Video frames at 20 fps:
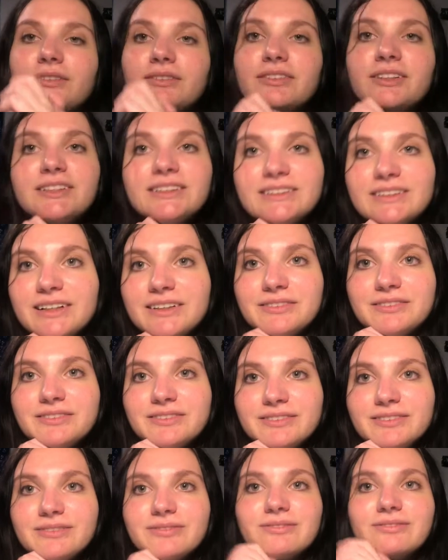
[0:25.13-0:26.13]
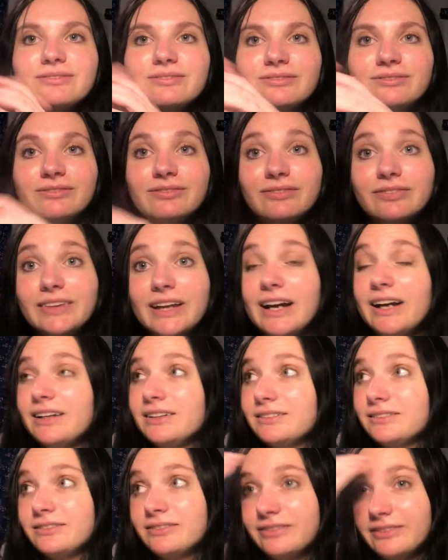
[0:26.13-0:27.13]
First off,
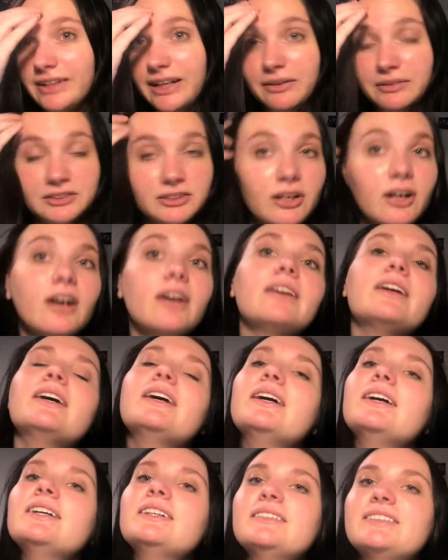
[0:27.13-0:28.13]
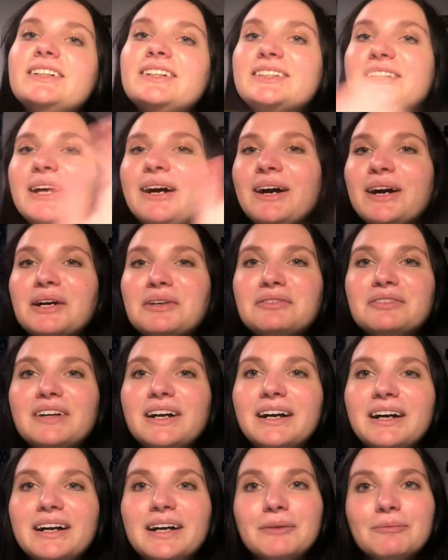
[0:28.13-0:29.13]
that was hot. First off,
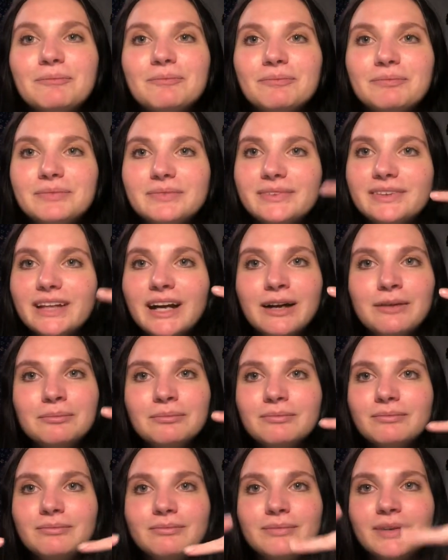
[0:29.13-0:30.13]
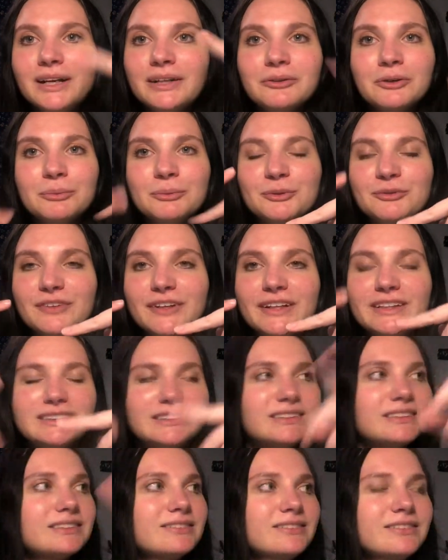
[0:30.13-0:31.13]
not my normal
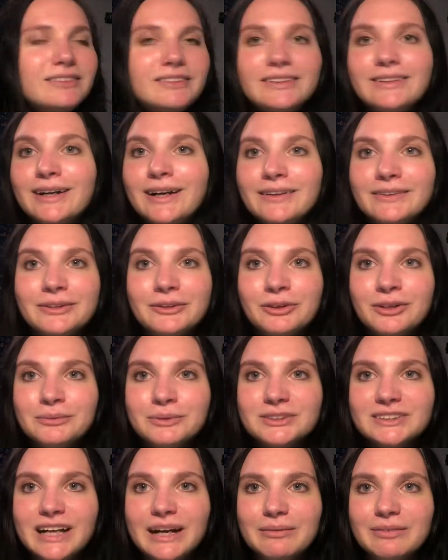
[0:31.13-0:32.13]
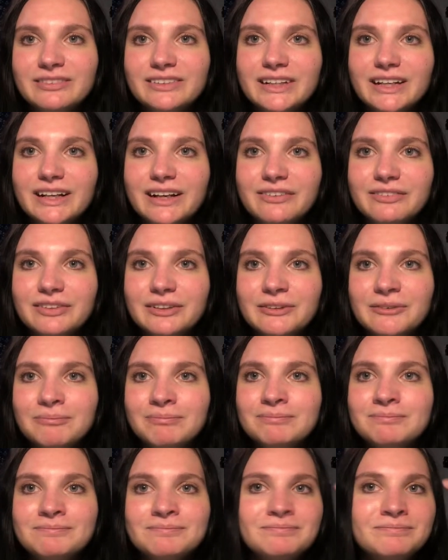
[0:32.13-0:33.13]
face, not the normal time of day I
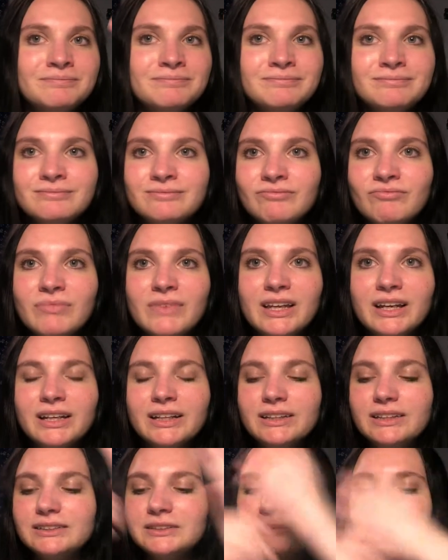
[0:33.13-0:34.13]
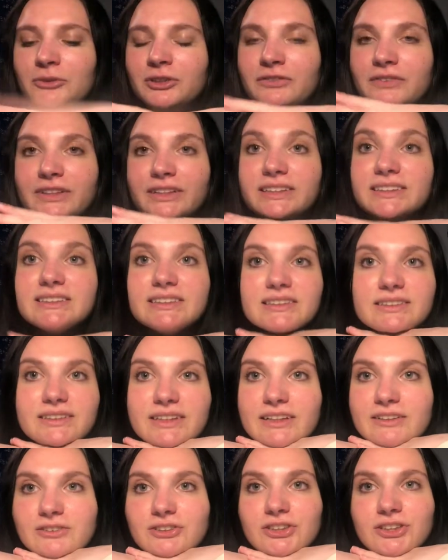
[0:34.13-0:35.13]
film. This is more of like a
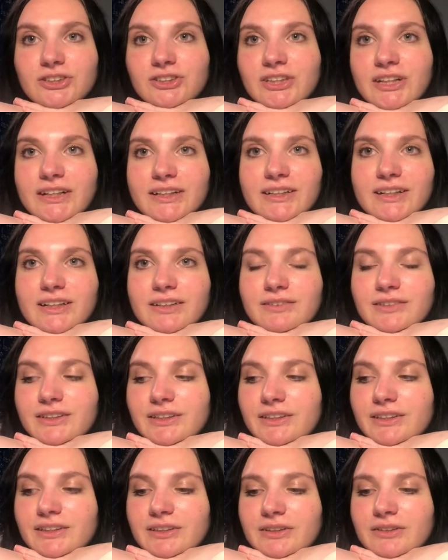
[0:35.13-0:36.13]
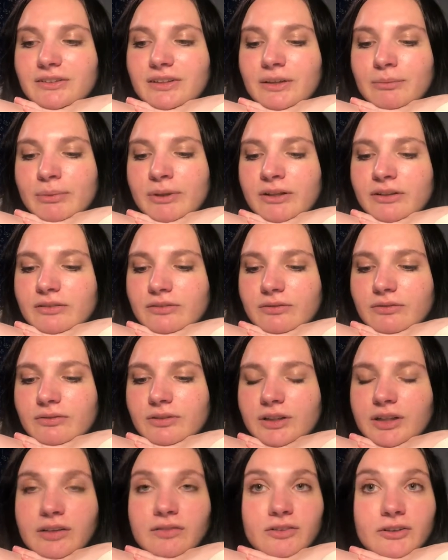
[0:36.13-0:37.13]
sit-down, chit-chatty kind of video about
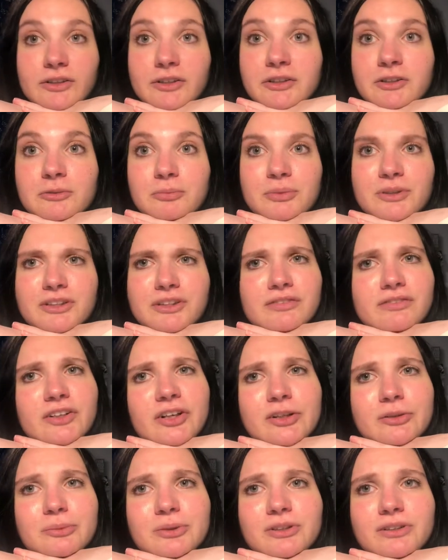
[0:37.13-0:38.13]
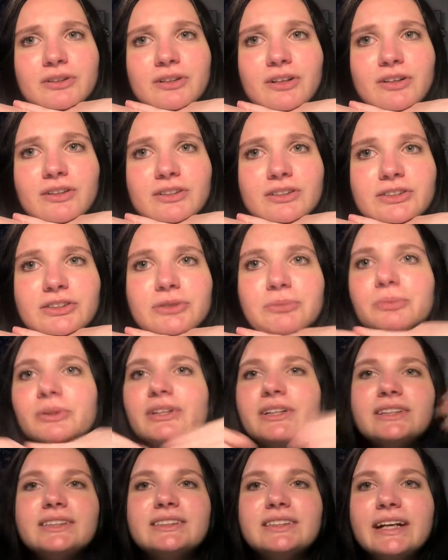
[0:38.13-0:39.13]
what I've learned being a freshman in college,
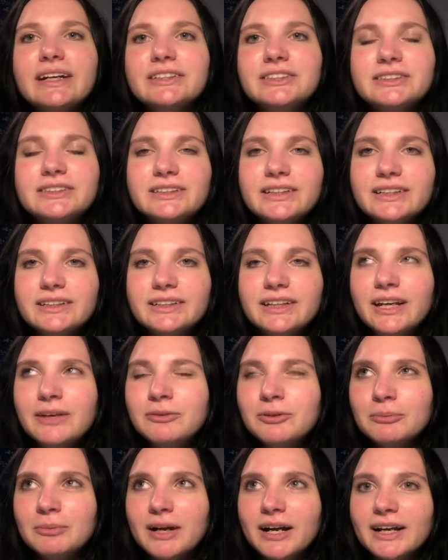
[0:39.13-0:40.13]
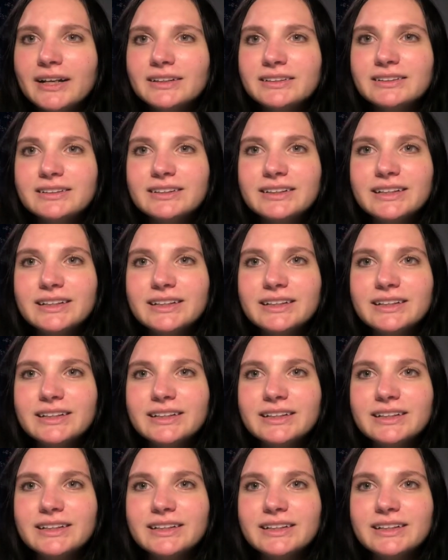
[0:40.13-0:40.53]
because it came to mind,